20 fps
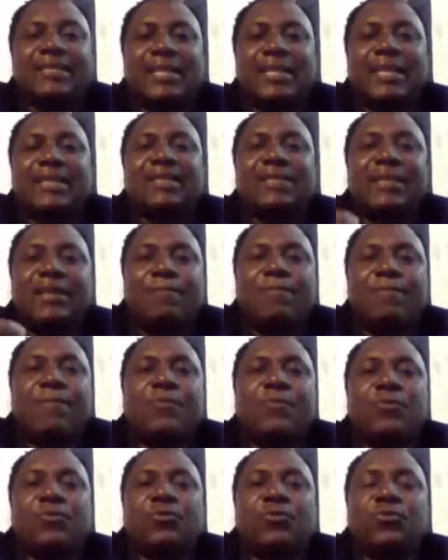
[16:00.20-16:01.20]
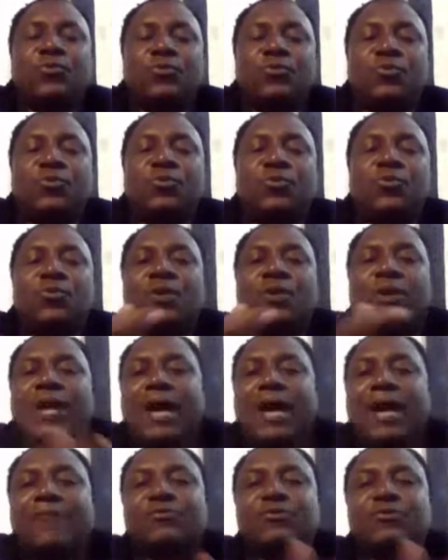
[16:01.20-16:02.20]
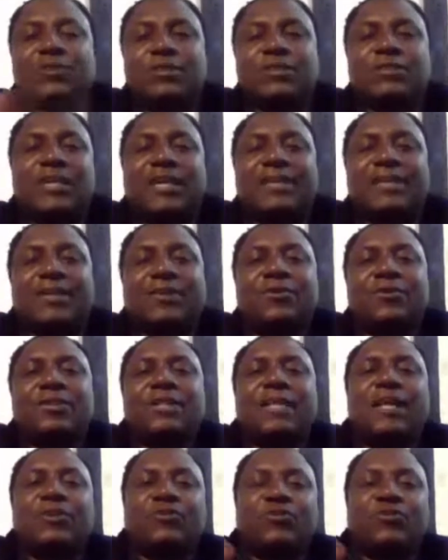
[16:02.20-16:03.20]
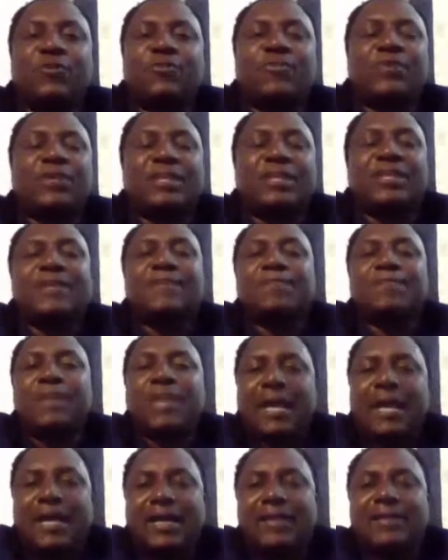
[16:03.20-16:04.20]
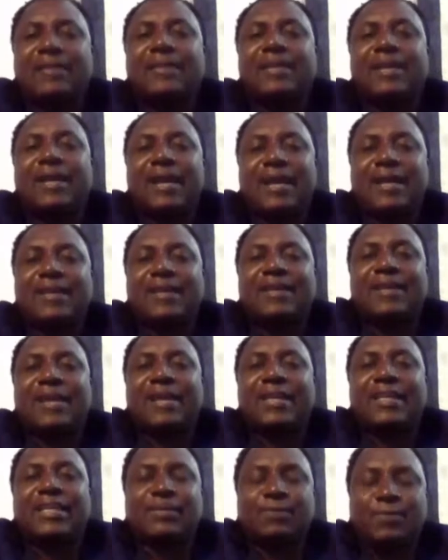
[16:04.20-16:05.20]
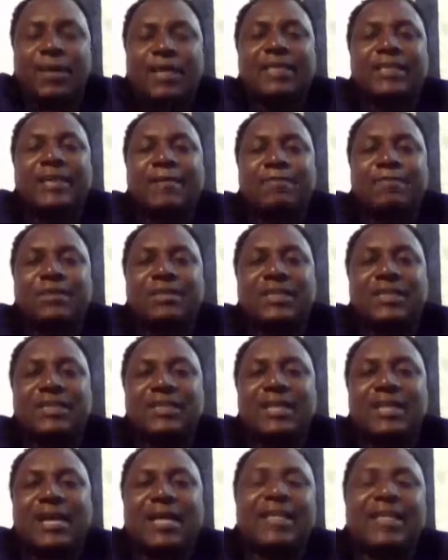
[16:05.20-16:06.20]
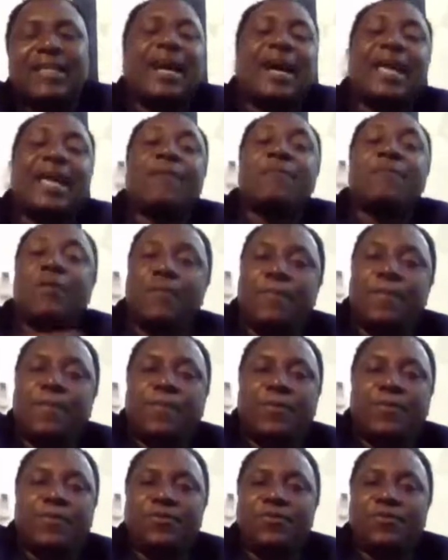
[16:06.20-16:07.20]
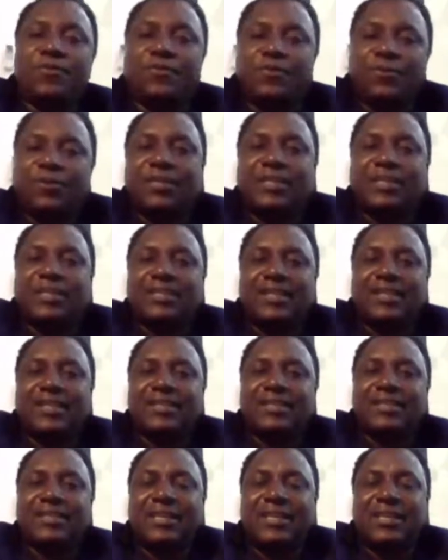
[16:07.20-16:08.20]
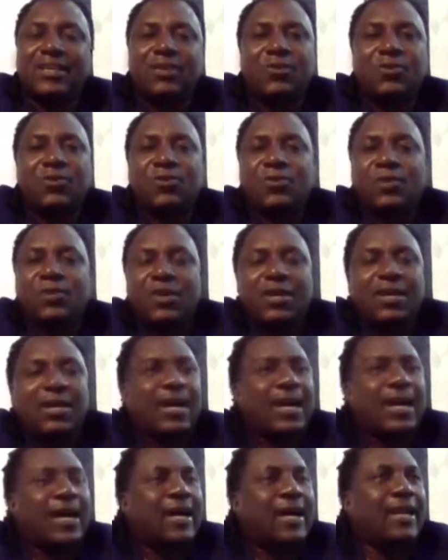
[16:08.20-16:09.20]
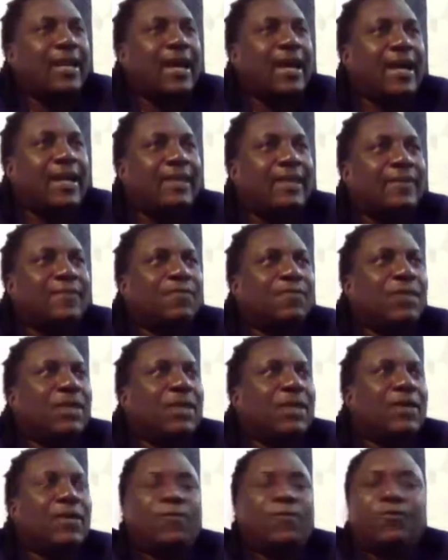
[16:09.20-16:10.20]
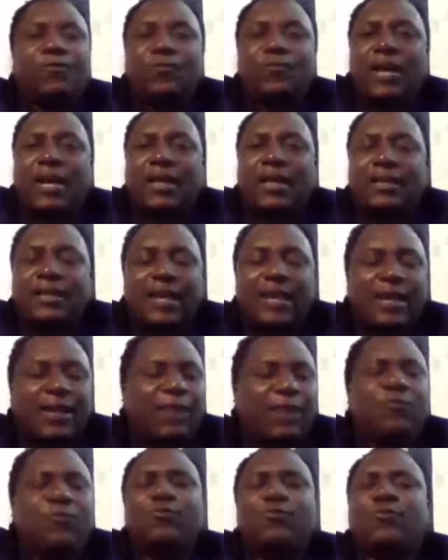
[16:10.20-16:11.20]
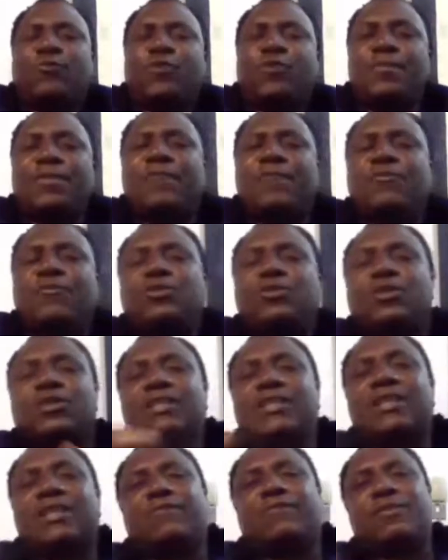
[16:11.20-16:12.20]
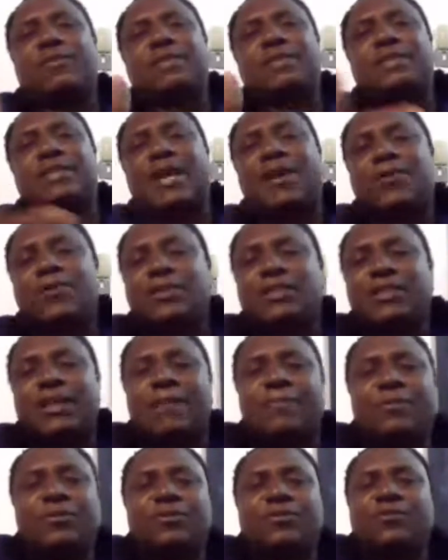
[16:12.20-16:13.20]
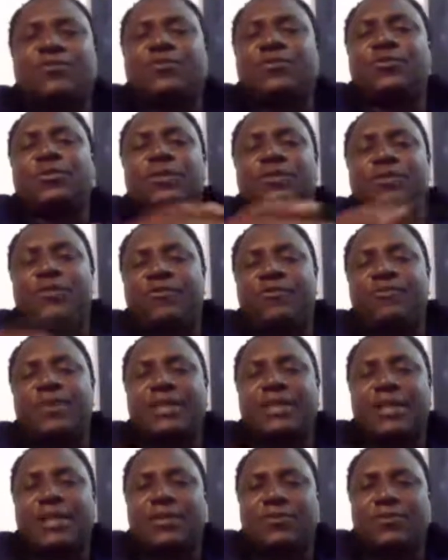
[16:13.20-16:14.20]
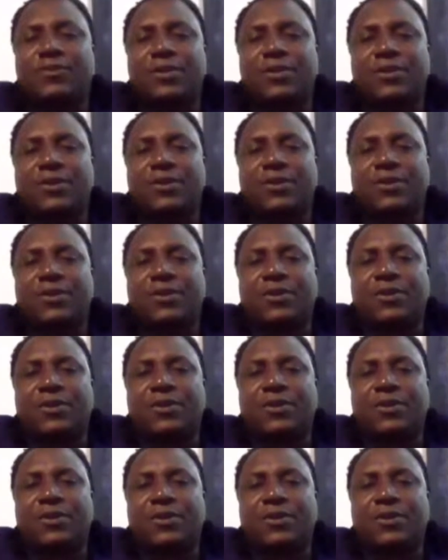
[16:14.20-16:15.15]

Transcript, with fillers: guarantee that people who have such track record can draw money and, and, and expand their business and hire more people, for instance. You know, uh, and uh, even from even just from a psychological point of view, the government can do a lot.